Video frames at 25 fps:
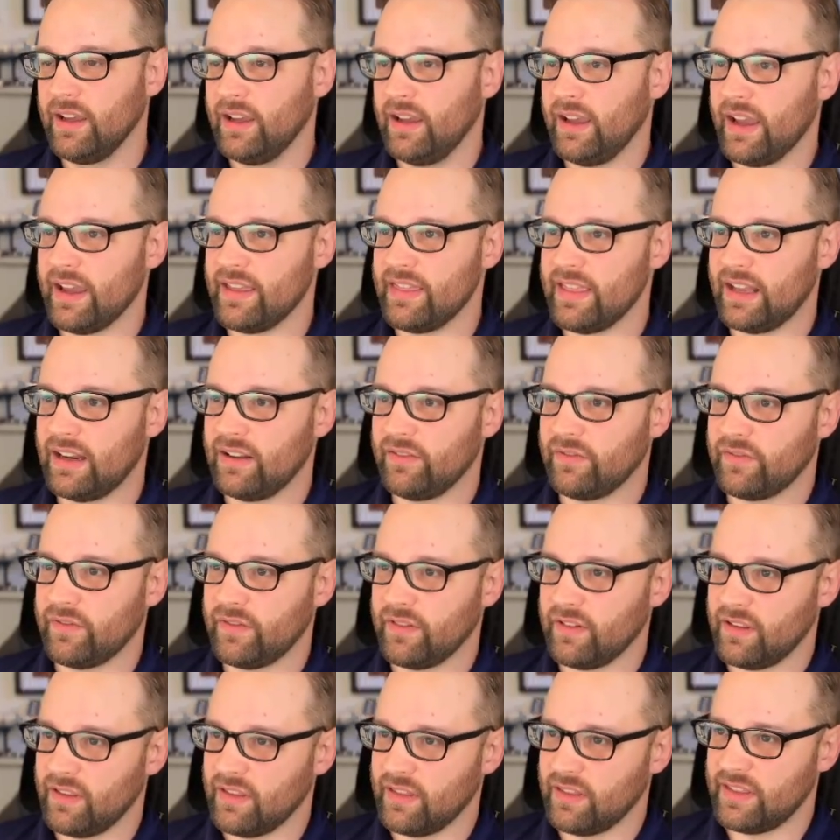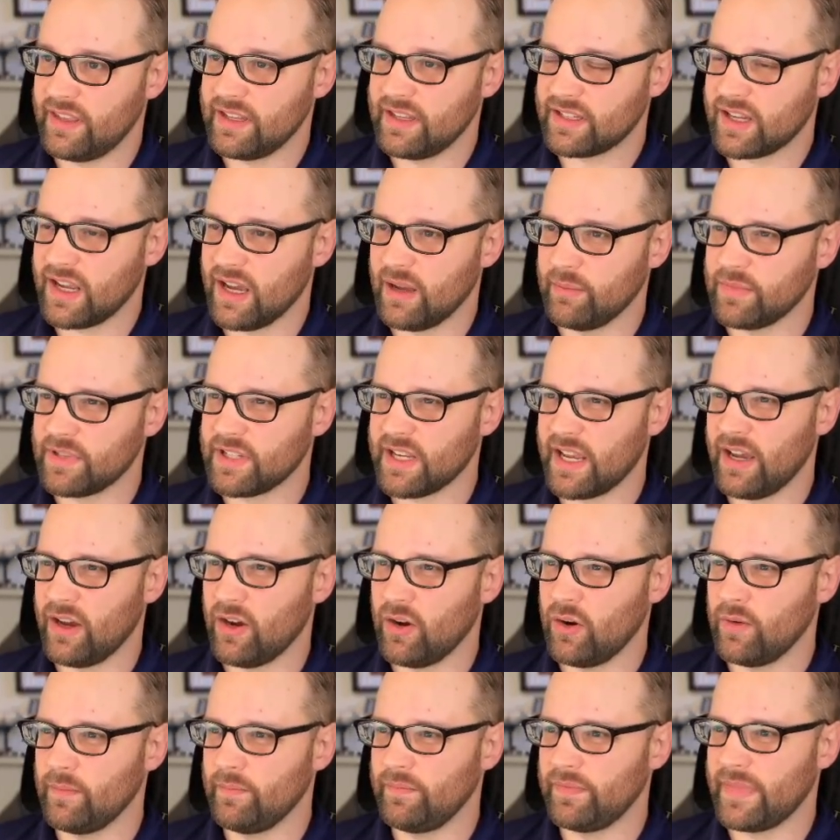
And then if this comes out,